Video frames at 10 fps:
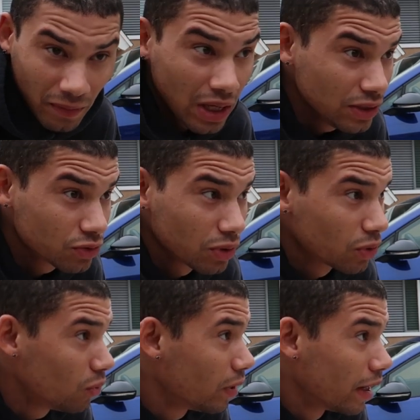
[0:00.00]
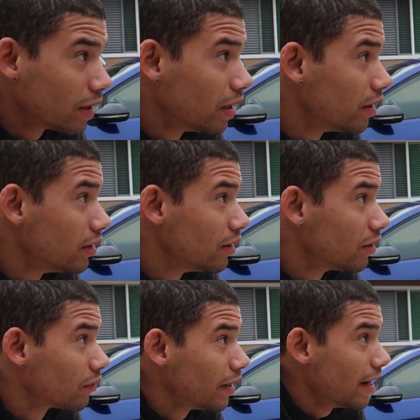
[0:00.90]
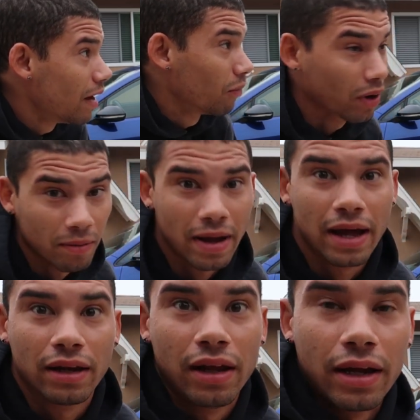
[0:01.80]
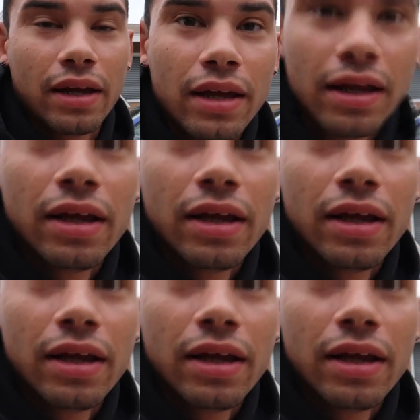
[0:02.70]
And this is really cool, like right now where I'm at, like